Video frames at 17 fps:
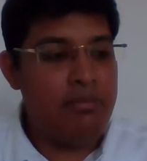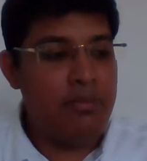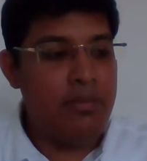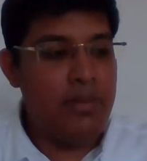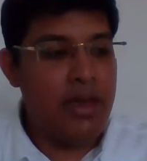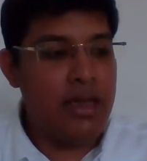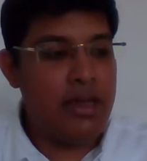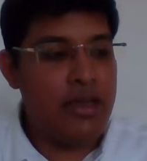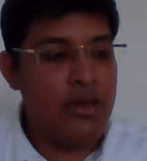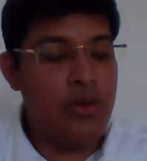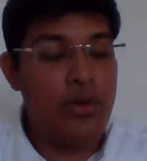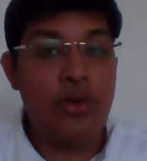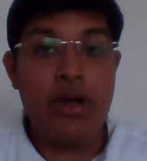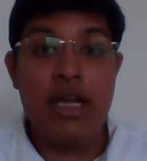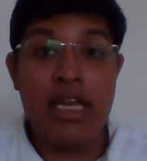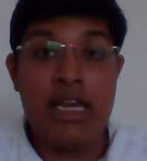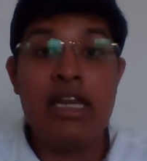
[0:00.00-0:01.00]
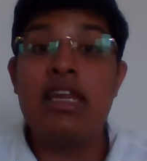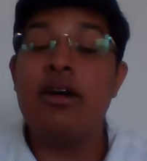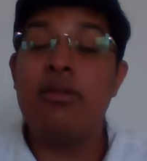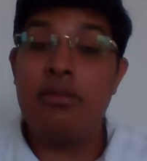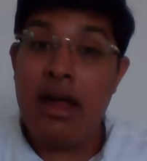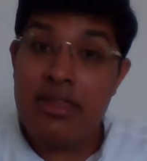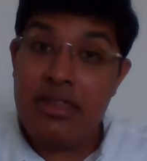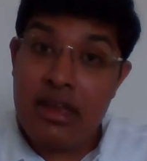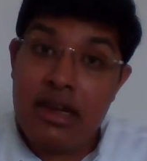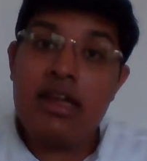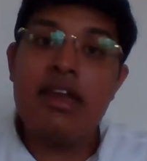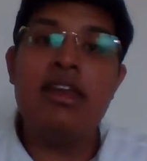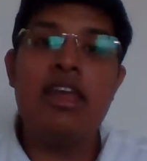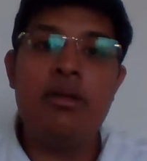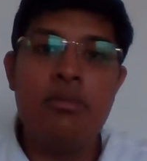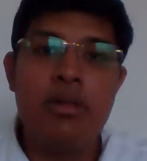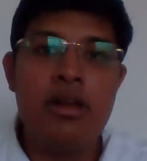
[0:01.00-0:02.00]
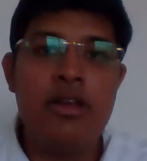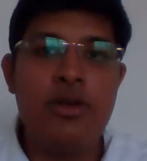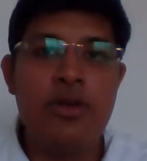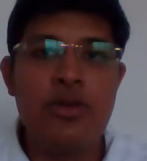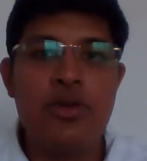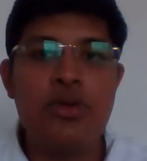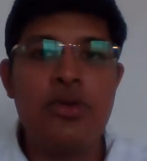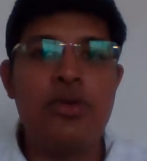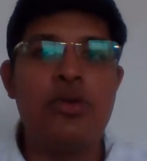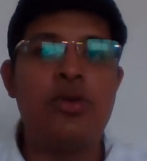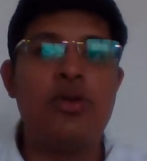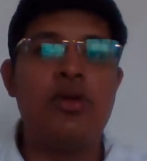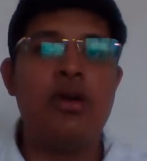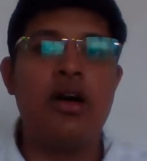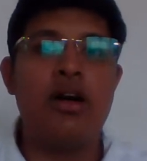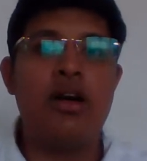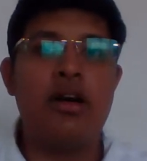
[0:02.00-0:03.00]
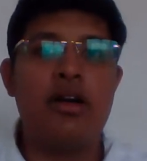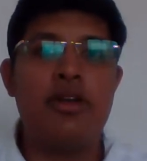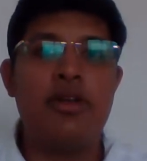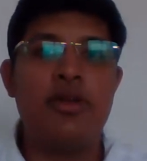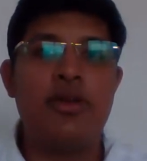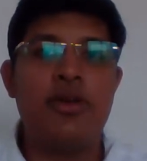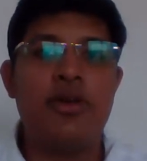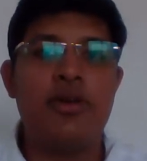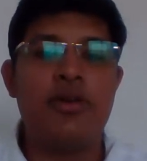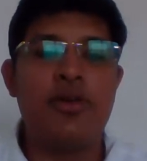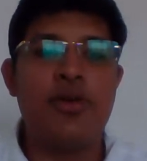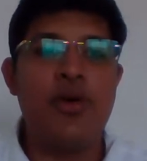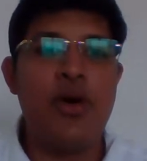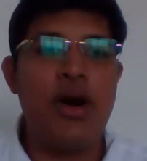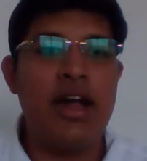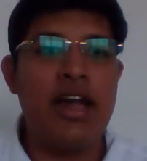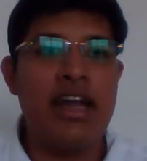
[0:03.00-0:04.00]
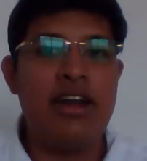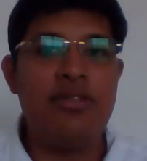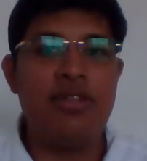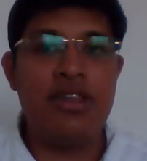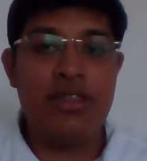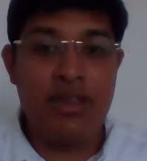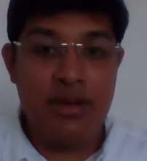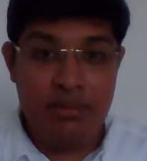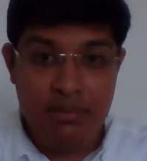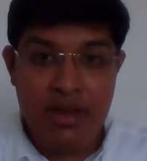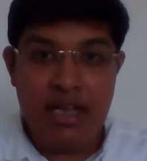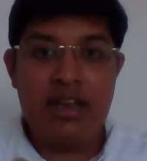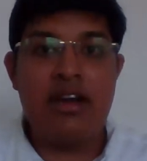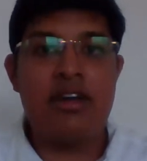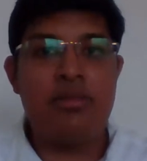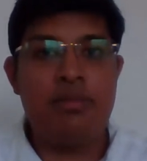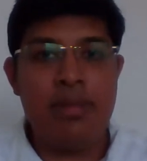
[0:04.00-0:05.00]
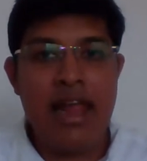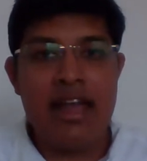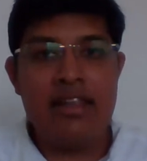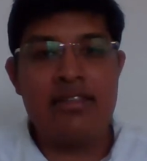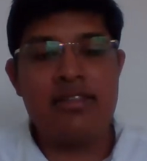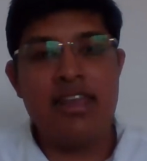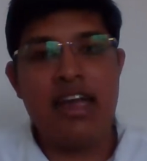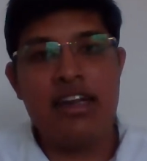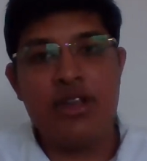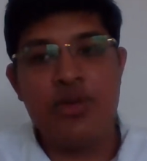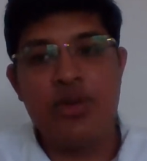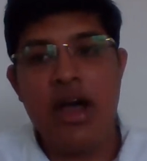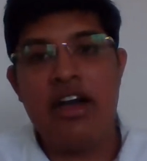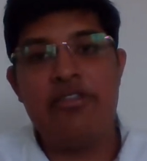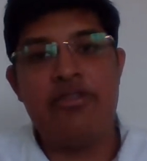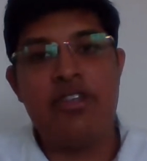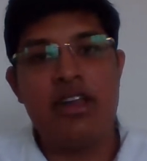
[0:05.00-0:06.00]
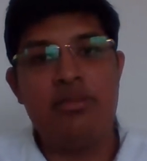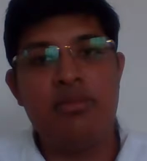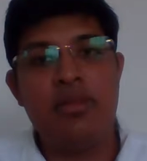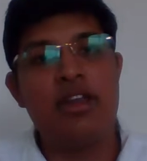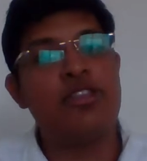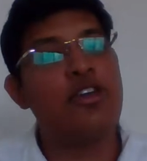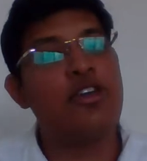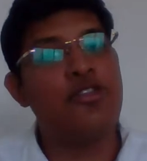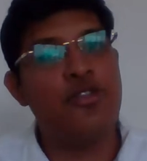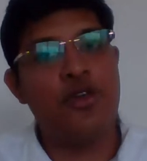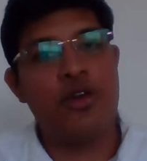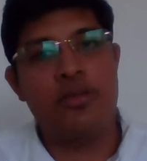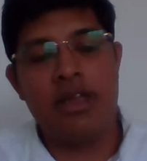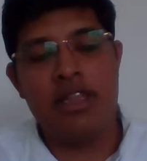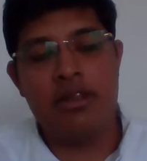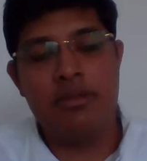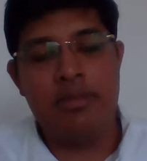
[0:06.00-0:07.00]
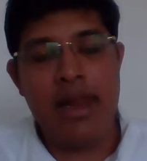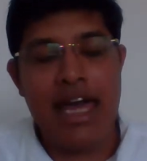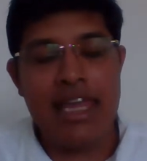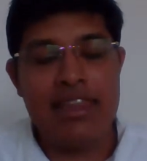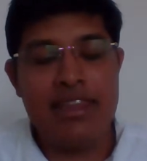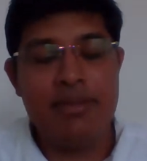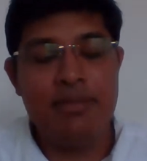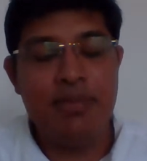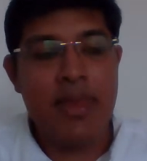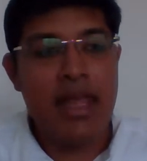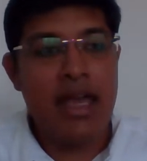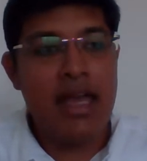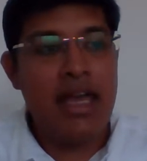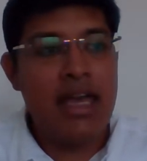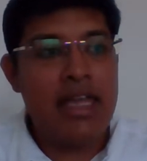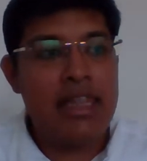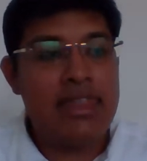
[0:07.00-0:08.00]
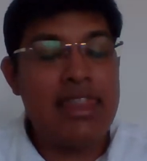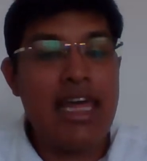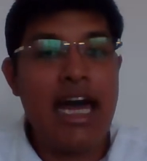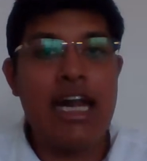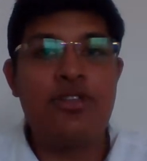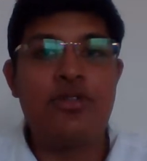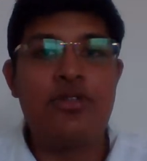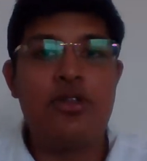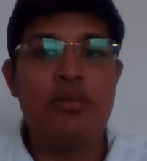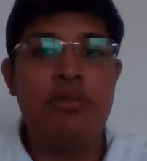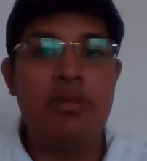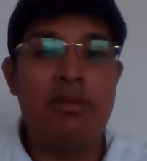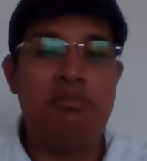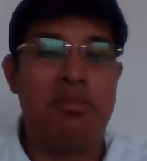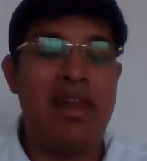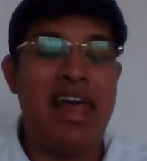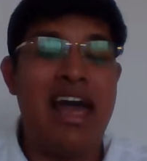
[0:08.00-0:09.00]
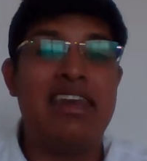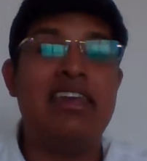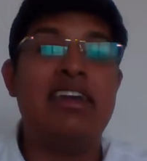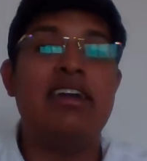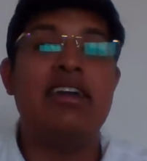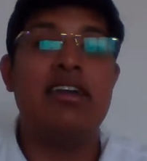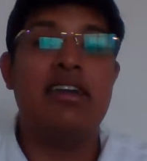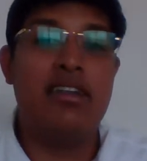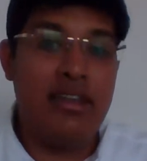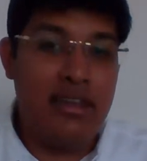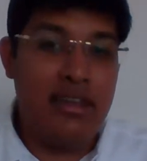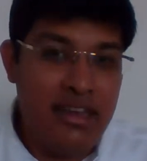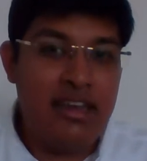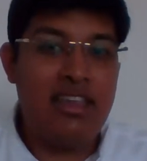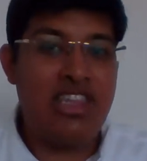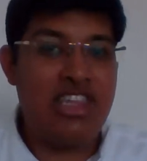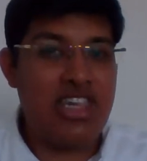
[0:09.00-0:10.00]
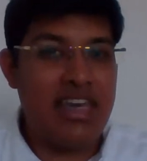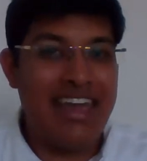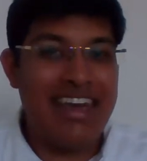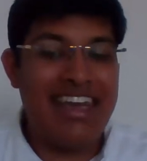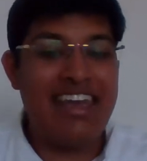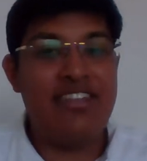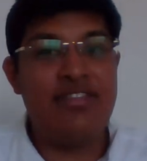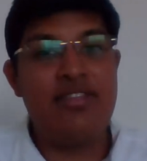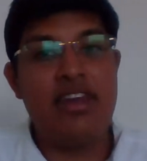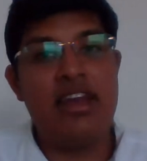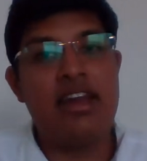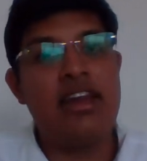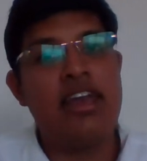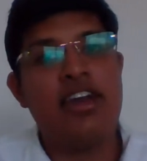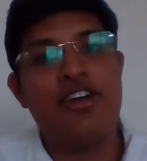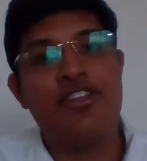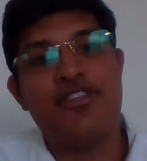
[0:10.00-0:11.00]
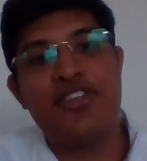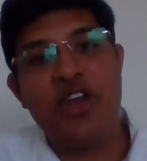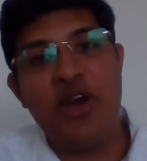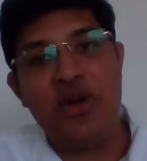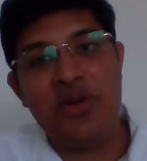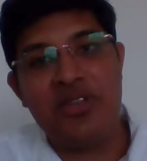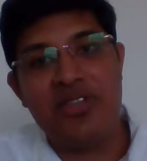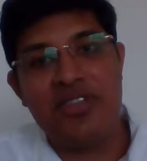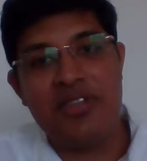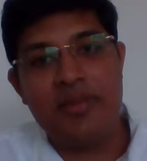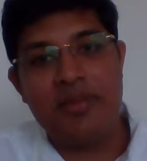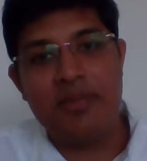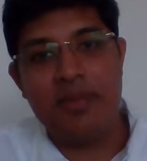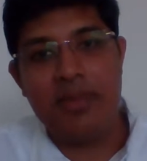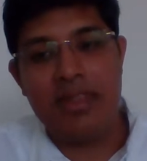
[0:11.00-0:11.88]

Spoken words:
make you in rather enable you to go ahead with the bigger plans that you have, 1 month or 4 month plan. That would be planning each and every day of yours.